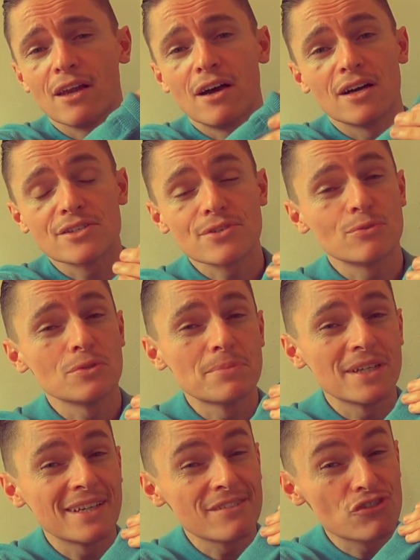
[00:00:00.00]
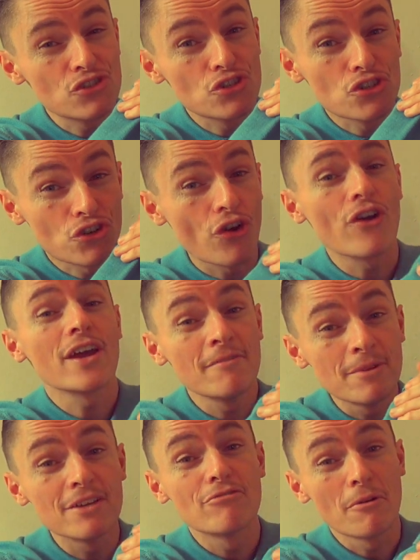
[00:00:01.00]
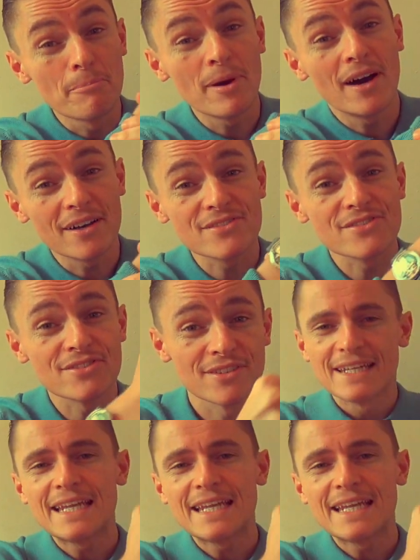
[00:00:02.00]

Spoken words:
glass, it would be extremely robust.